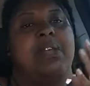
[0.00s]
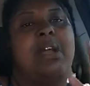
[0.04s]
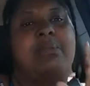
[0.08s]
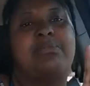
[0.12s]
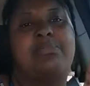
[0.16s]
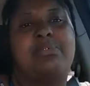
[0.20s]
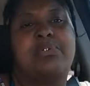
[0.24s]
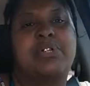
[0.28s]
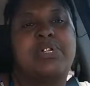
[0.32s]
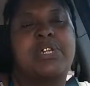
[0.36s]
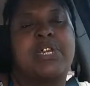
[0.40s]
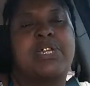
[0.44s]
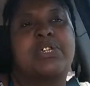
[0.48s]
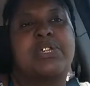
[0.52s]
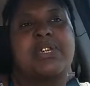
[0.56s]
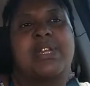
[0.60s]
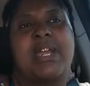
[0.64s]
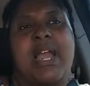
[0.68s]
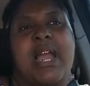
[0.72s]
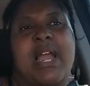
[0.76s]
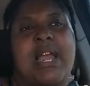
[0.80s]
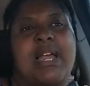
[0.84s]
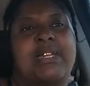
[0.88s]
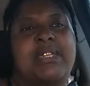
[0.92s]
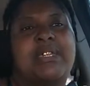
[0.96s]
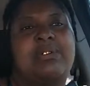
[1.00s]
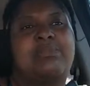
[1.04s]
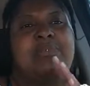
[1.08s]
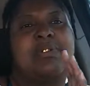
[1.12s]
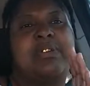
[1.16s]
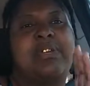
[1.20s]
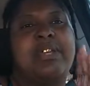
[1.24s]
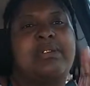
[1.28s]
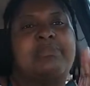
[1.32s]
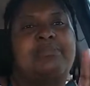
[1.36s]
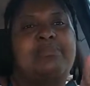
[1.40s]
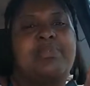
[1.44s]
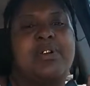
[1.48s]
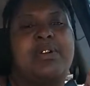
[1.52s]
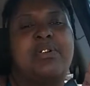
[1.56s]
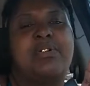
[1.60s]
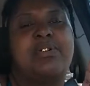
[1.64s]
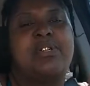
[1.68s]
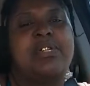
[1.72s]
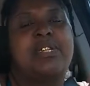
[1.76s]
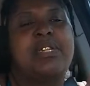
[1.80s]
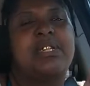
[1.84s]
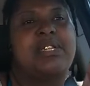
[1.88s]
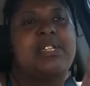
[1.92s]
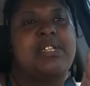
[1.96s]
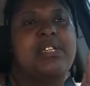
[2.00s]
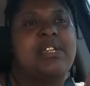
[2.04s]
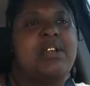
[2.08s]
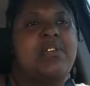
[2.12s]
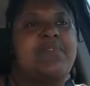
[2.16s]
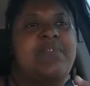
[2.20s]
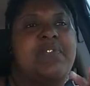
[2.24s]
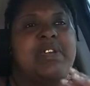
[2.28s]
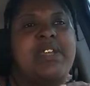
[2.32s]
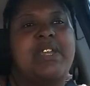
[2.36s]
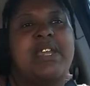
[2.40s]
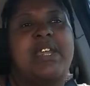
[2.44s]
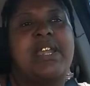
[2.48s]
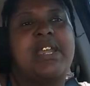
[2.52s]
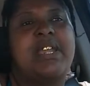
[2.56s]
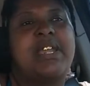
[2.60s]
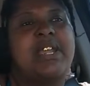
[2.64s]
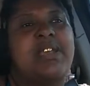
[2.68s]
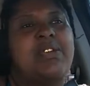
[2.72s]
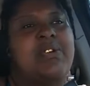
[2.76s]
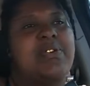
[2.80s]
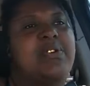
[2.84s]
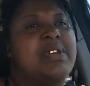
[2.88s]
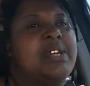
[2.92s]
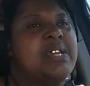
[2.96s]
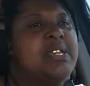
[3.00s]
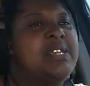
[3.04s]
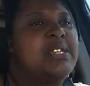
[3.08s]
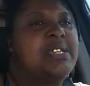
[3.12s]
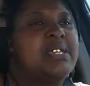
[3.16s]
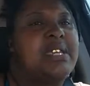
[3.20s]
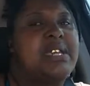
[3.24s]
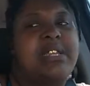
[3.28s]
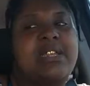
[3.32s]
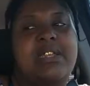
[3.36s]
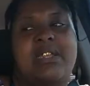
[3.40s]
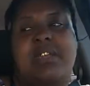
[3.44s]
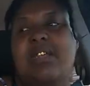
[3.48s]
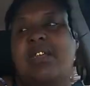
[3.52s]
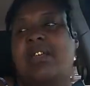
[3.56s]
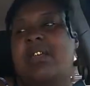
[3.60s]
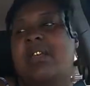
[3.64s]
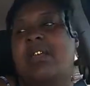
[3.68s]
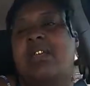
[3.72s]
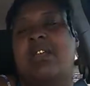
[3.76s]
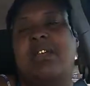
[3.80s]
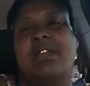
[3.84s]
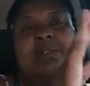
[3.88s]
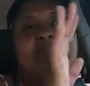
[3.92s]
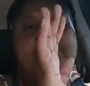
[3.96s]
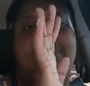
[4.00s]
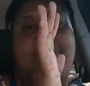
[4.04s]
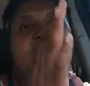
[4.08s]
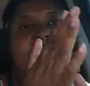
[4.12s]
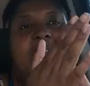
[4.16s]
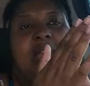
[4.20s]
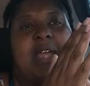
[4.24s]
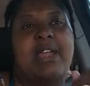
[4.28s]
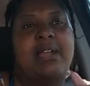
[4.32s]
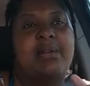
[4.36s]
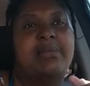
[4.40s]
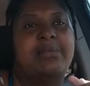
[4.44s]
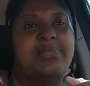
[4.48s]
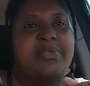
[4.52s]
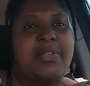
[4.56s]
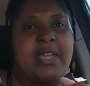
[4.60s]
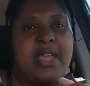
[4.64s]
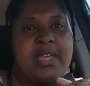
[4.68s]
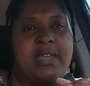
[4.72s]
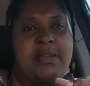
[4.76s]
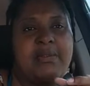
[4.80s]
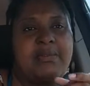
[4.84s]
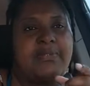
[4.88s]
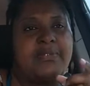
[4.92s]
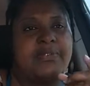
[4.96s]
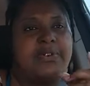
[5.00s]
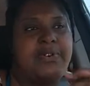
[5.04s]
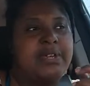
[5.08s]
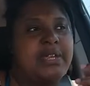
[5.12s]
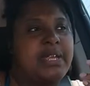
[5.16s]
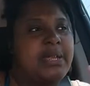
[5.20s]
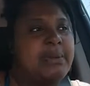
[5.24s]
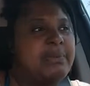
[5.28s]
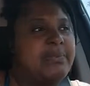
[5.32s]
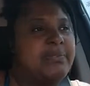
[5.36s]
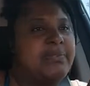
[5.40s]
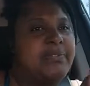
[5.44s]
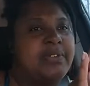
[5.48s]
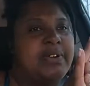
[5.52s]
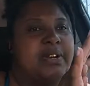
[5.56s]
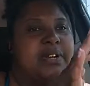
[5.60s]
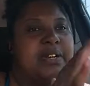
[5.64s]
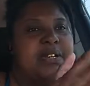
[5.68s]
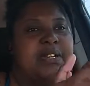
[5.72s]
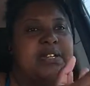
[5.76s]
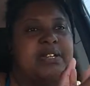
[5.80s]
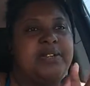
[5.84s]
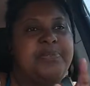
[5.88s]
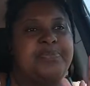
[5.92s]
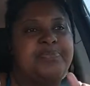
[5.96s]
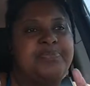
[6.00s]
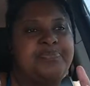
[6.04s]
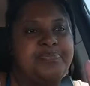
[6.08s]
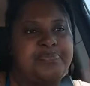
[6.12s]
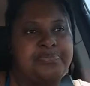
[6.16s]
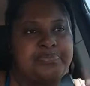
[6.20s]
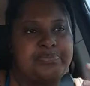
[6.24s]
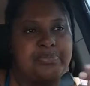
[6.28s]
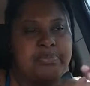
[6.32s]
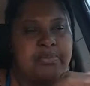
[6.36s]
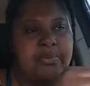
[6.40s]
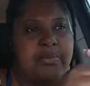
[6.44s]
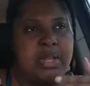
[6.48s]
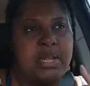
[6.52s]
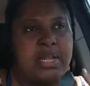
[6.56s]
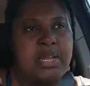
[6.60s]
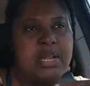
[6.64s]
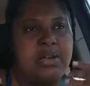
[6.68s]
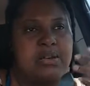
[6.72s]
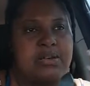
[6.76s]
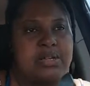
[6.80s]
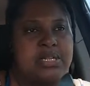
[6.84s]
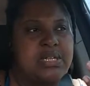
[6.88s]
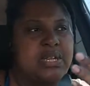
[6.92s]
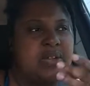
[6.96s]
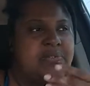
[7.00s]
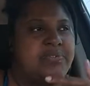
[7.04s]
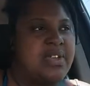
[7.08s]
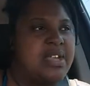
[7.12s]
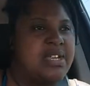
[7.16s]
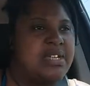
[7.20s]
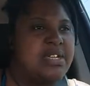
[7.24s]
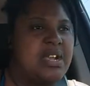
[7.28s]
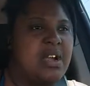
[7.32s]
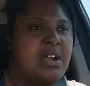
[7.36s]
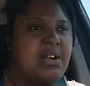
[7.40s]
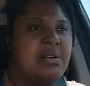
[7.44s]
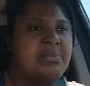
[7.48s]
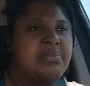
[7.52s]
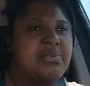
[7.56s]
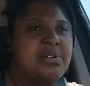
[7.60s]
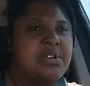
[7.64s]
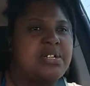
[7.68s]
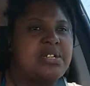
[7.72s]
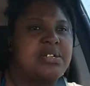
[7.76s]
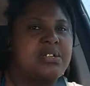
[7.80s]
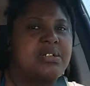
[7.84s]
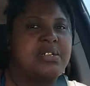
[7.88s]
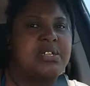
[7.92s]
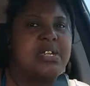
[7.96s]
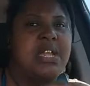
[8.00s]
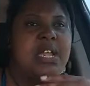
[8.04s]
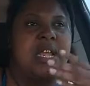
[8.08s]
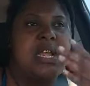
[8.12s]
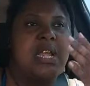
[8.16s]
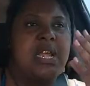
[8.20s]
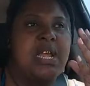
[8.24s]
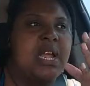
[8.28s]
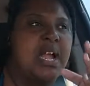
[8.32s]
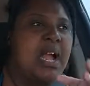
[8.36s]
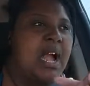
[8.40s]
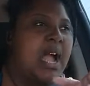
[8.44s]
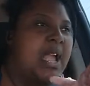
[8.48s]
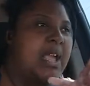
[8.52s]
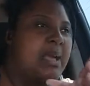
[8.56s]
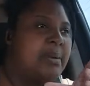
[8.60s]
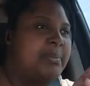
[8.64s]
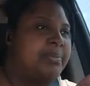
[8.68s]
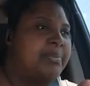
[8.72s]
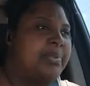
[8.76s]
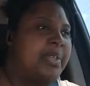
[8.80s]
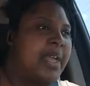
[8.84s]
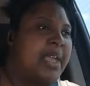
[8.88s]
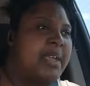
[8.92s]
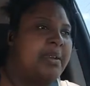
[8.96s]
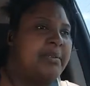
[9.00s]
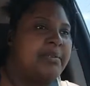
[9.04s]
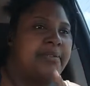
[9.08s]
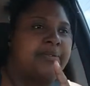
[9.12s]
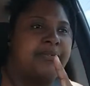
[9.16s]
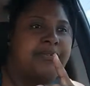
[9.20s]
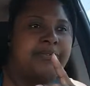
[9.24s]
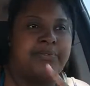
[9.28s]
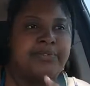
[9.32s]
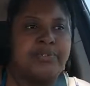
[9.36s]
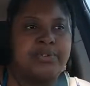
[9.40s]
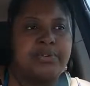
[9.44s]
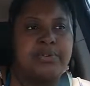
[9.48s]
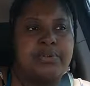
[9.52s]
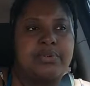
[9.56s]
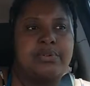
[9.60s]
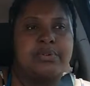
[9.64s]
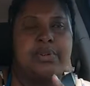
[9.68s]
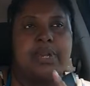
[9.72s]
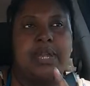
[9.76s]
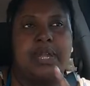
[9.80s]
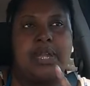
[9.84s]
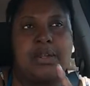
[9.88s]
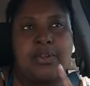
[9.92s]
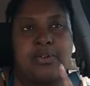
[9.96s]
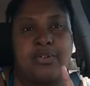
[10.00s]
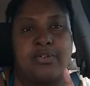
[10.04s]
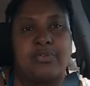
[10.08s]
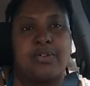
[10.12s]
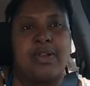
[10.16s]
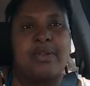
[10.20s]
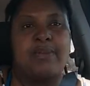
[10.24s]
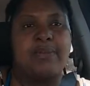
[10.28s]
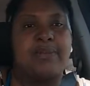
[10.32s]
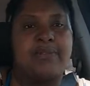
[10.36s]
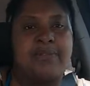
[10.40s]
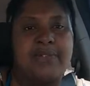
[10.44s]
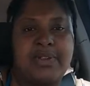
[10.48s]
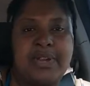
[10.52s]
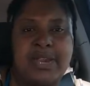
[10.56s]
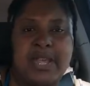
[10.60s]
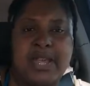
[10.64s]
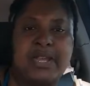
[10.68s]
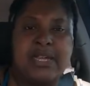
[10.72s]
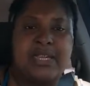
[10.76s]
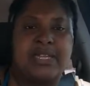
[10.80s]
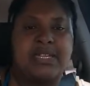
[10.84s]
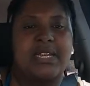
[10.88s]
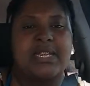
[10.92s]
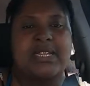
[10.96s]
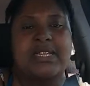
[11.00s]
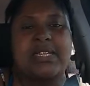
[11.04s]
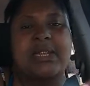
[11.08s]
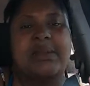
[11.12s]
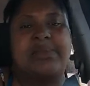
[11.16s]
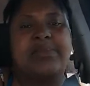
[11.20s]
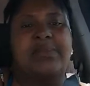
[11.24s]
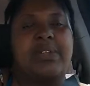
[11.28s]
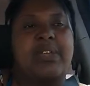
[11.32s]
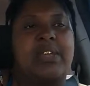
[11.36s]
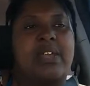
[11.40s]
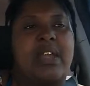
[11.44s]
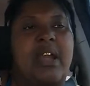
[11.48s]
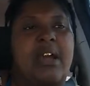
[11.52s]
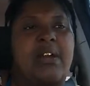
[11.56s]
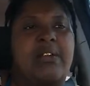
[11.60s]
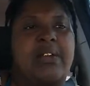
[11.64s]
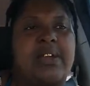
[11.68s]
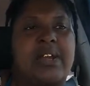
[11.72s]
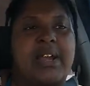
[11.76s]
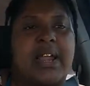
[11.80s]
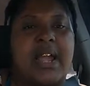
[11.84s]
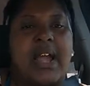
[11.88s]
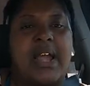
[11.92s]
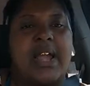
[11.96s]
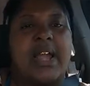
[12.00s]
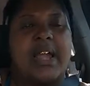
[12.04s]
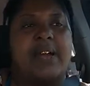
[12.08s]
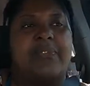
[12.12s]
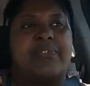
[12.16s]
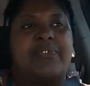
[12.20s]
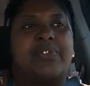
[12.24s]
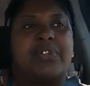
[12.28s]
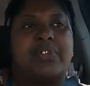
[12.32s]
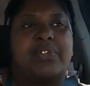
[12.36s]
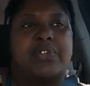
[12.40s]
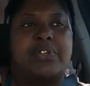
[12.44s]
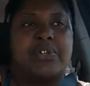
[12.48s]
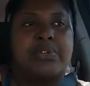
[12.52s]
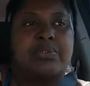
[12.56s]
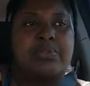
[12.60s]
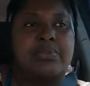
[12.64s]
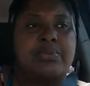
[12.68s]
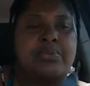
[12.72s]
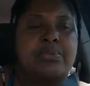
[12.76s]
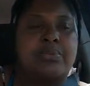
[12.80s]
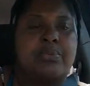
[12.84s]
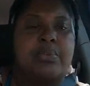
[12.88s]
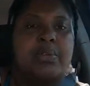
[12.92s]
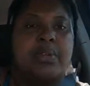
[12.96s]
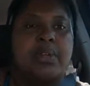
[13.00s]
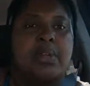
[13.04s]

So I appreciate you guys, the one that purchased this stuff. Again, know he's sending, but I am thankful even for the little, you know, stuff that y'all purchased. I am thankful and grateful for that, because that's something y'all did not have to do.